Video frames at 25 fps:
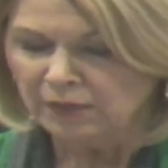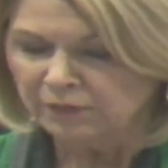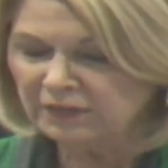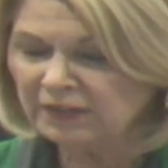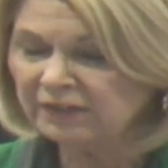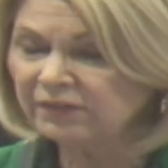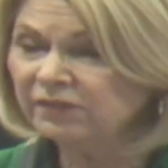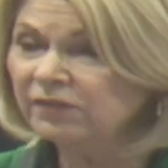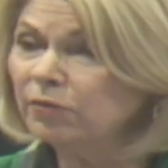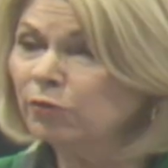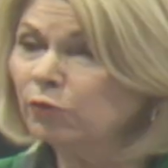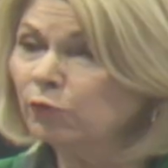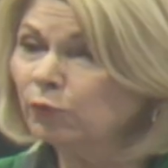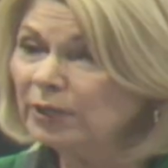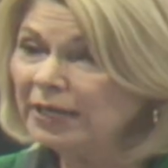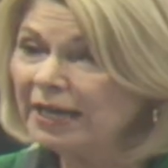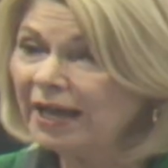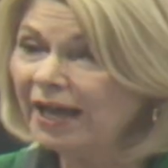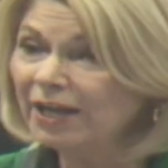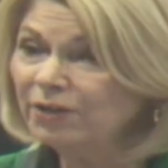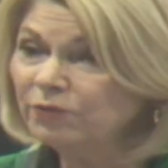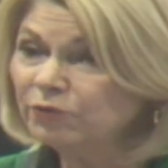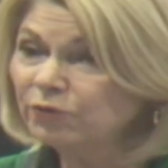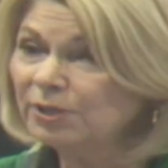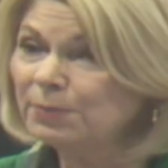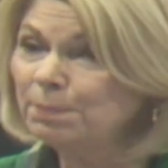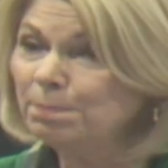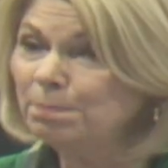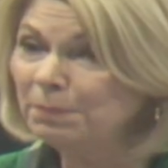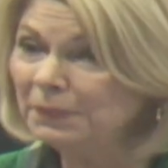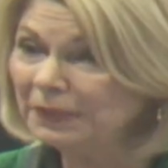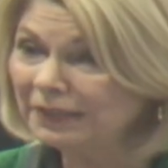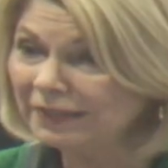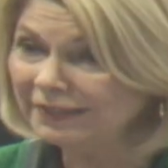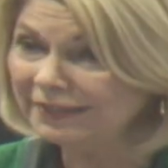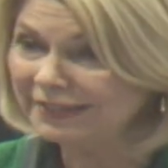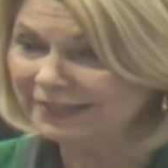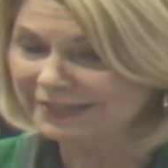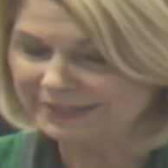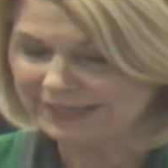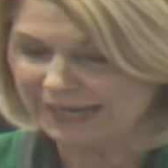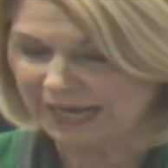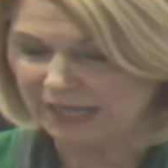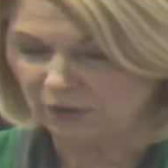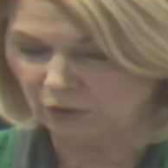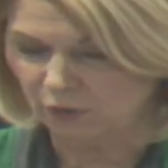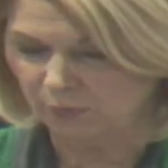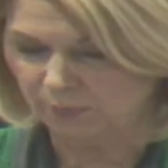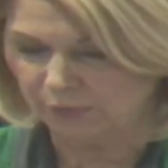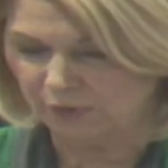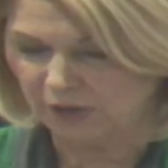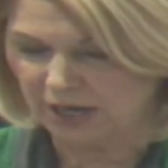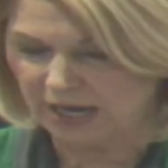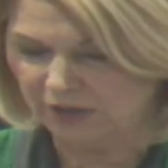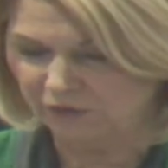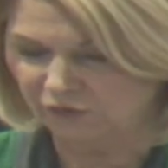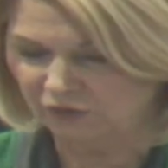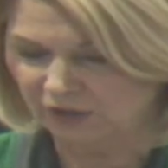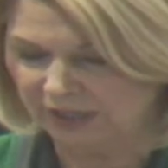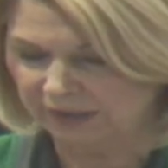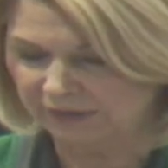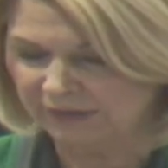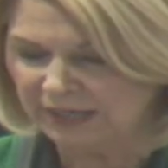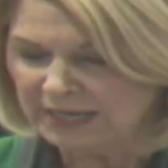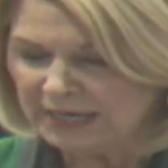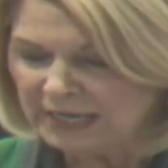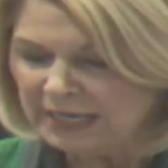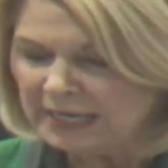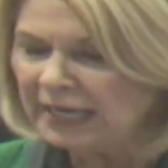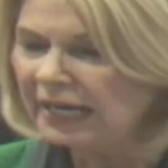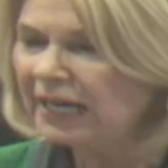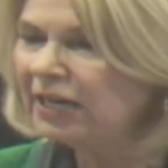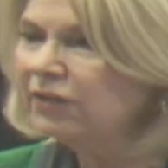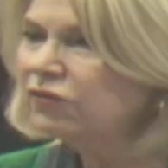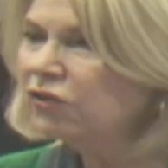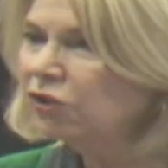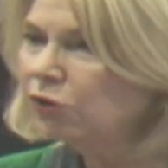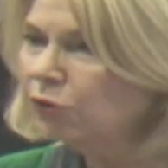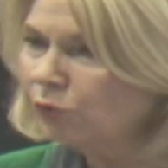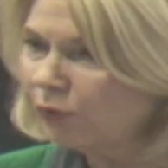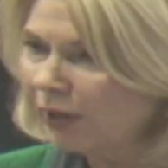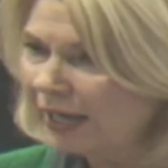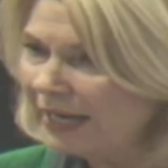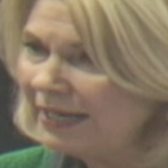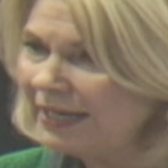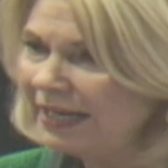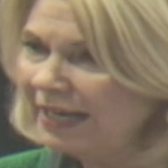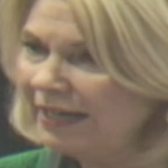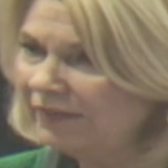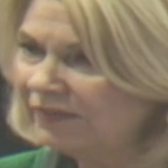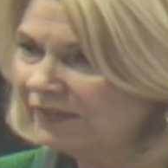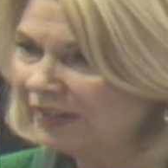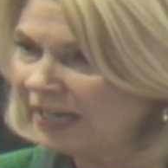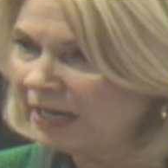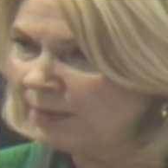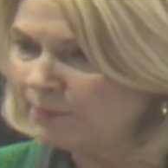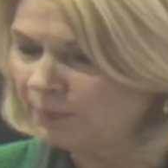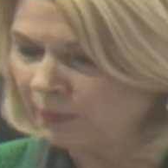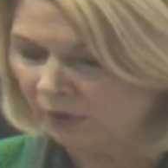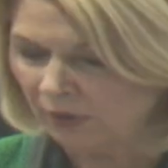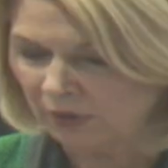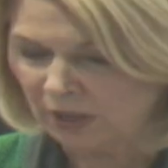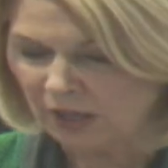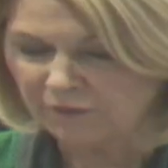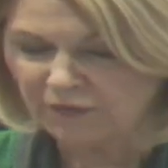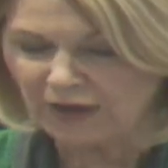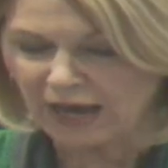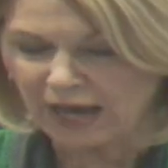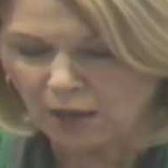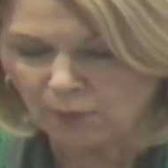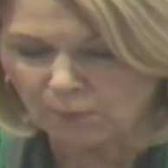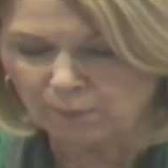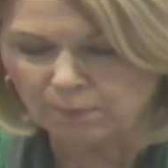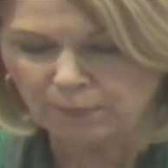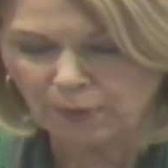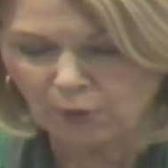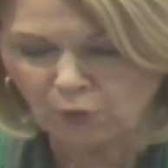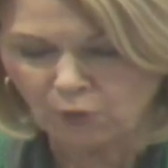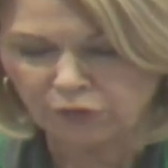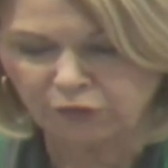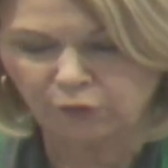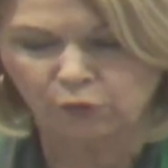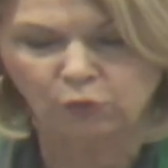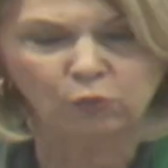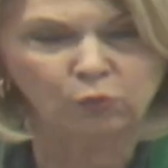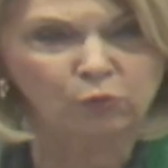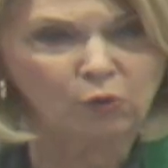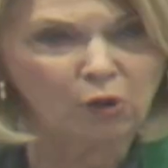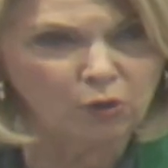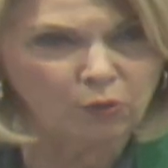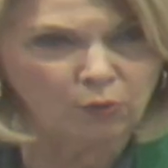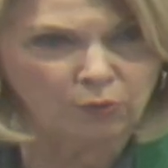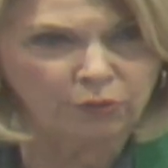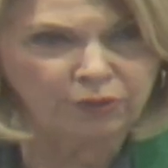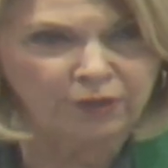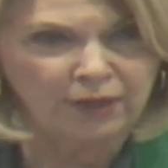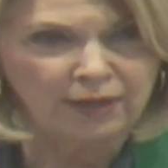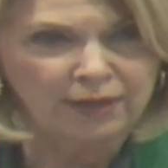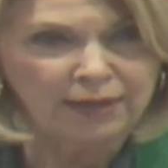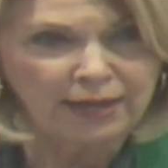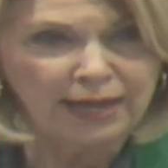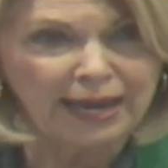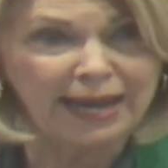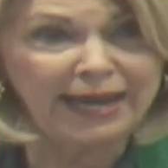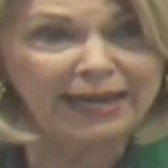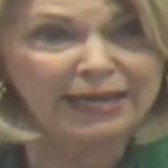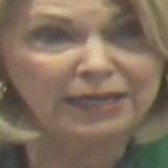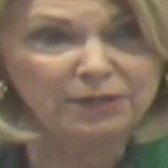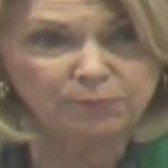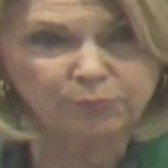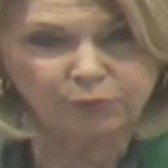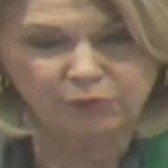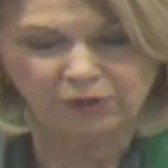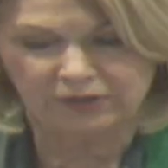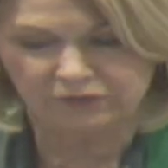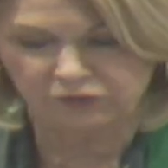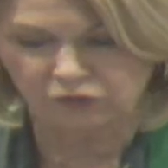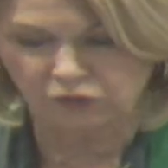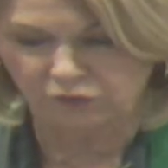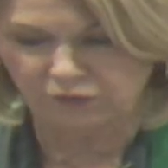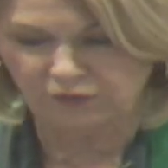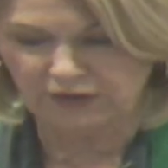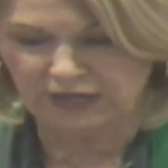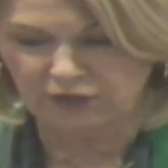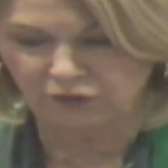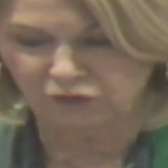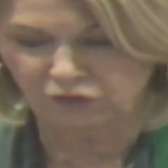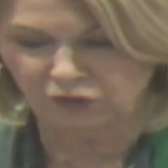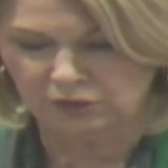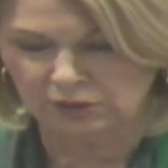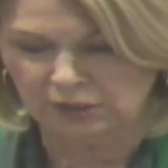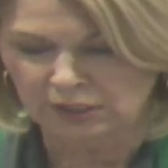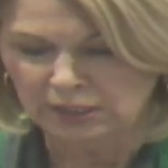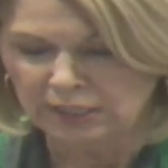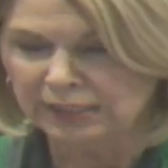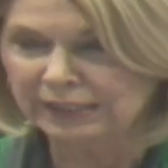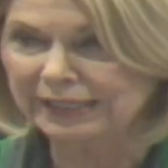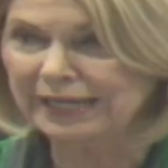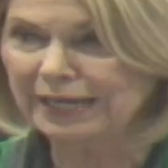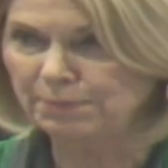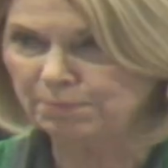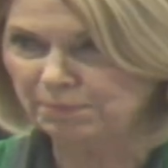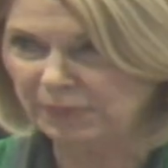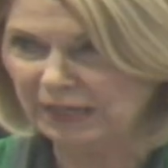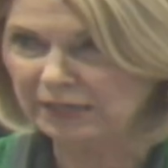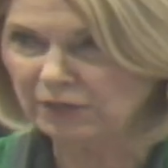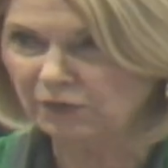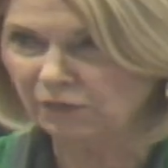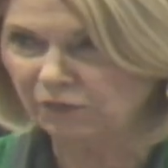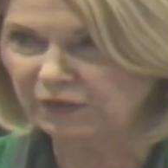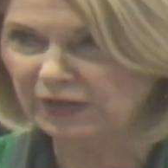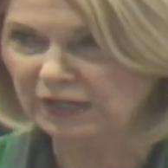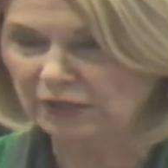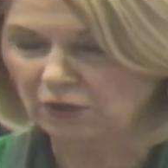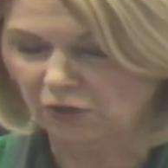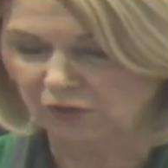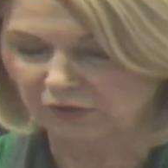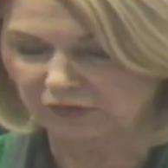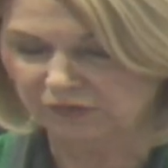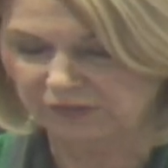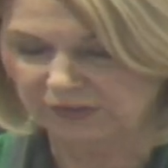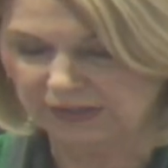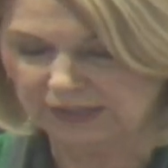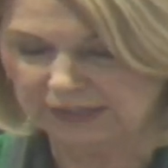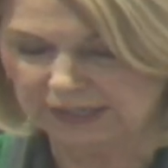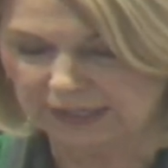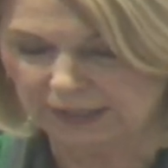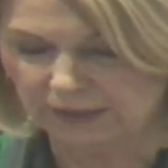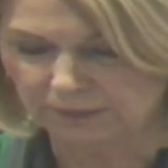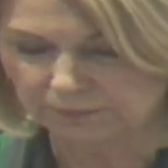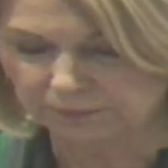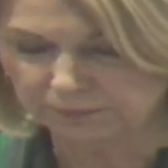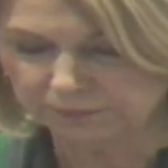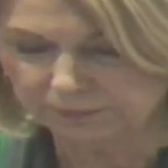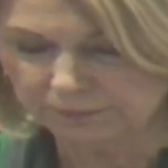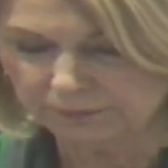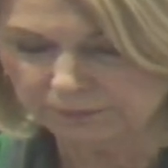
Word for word: This $300 million project is a great example of how both growth and preservation can benefit our city.